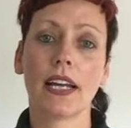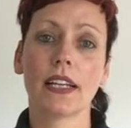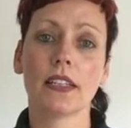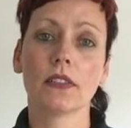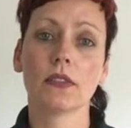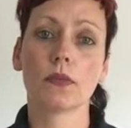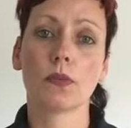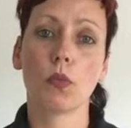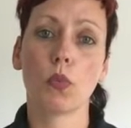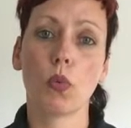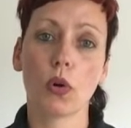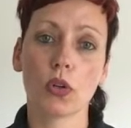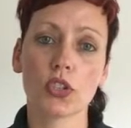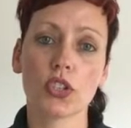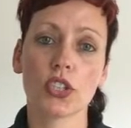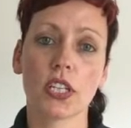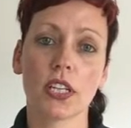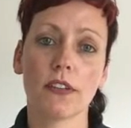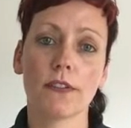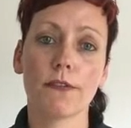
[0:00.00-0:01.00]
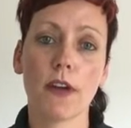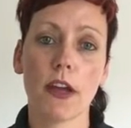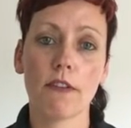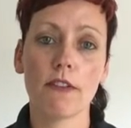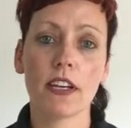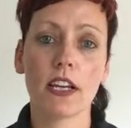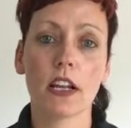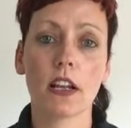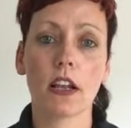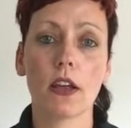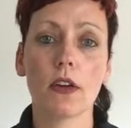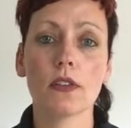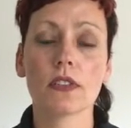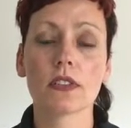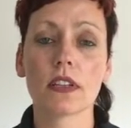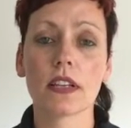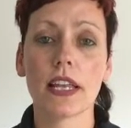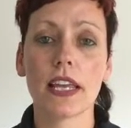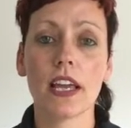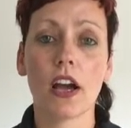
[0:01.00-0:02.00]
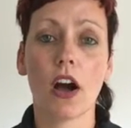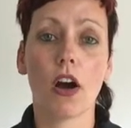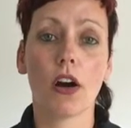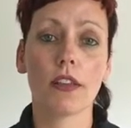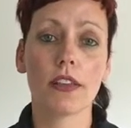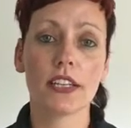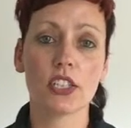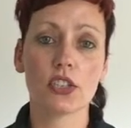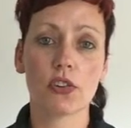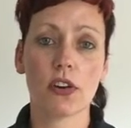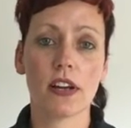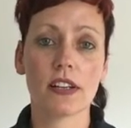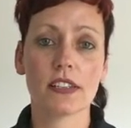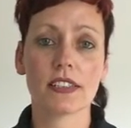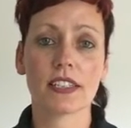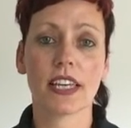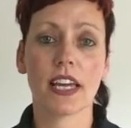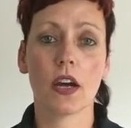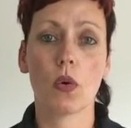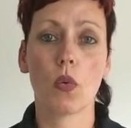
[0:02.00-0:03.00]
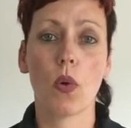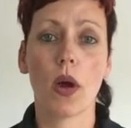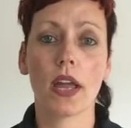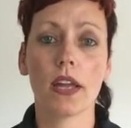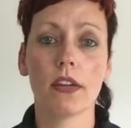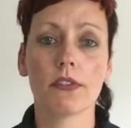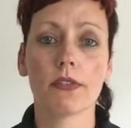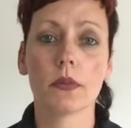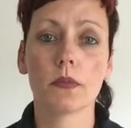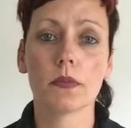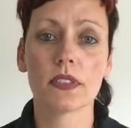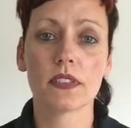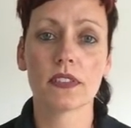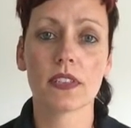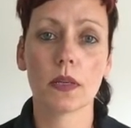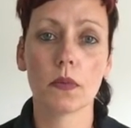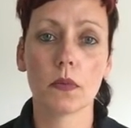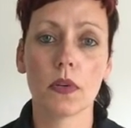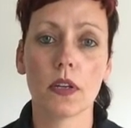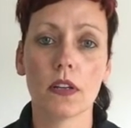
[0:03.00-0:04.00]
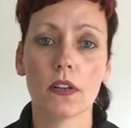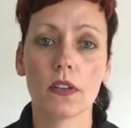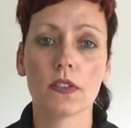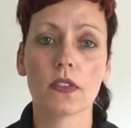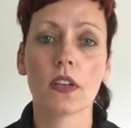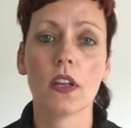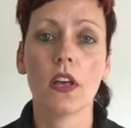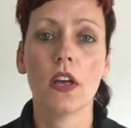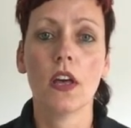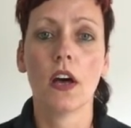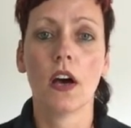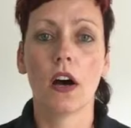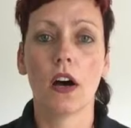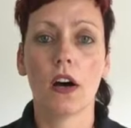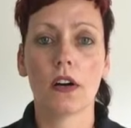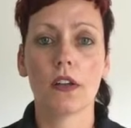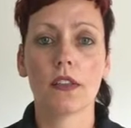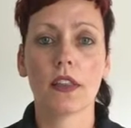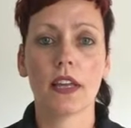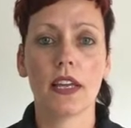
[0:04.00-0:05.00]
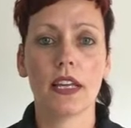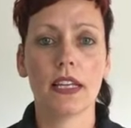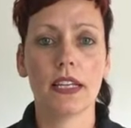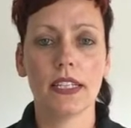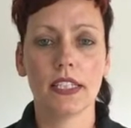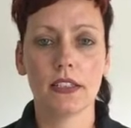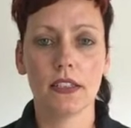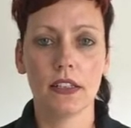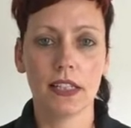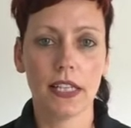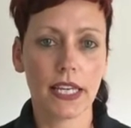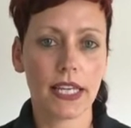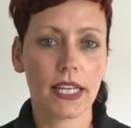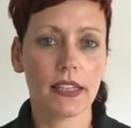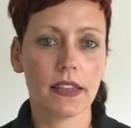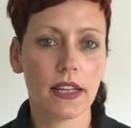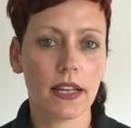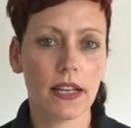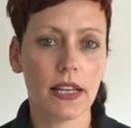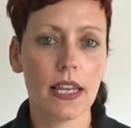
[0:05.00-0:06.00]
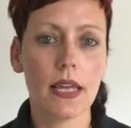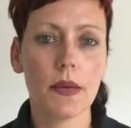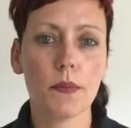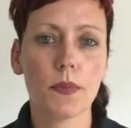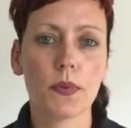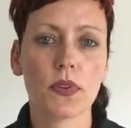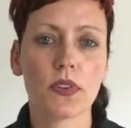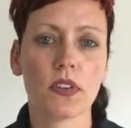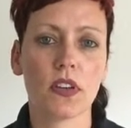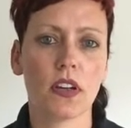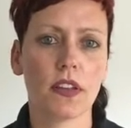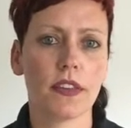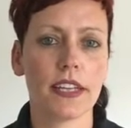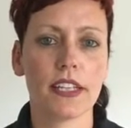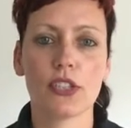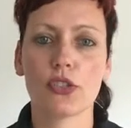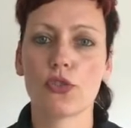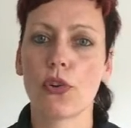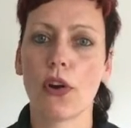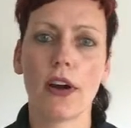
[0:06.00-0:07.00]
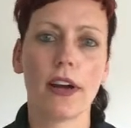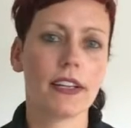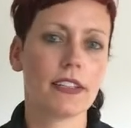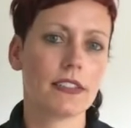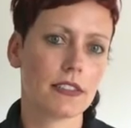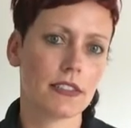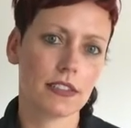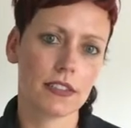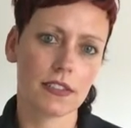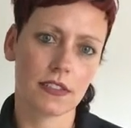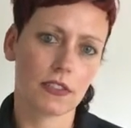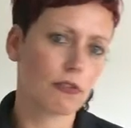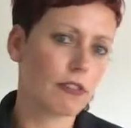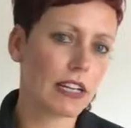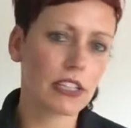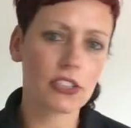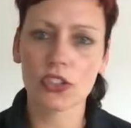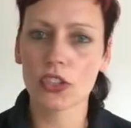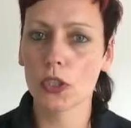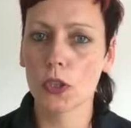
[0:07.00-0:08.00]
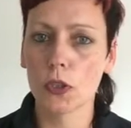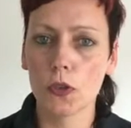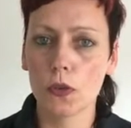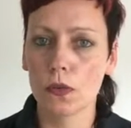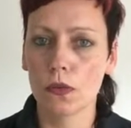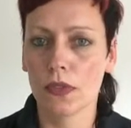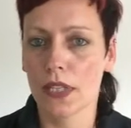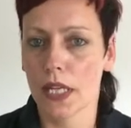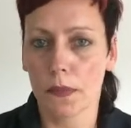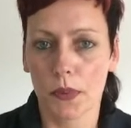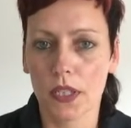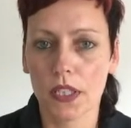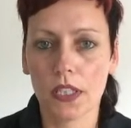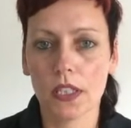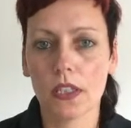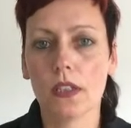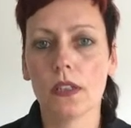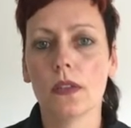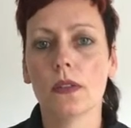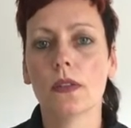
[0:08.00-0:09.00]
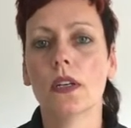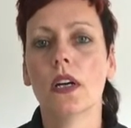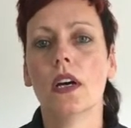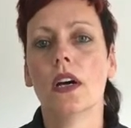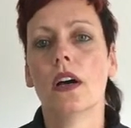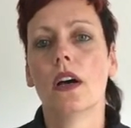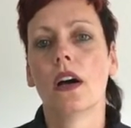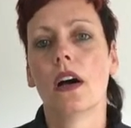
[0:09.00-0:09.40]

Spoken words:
and watching very closely. Are they trying to get away from the stimulus? Are they licking their lips? Are they trying to scratch you, nip at you?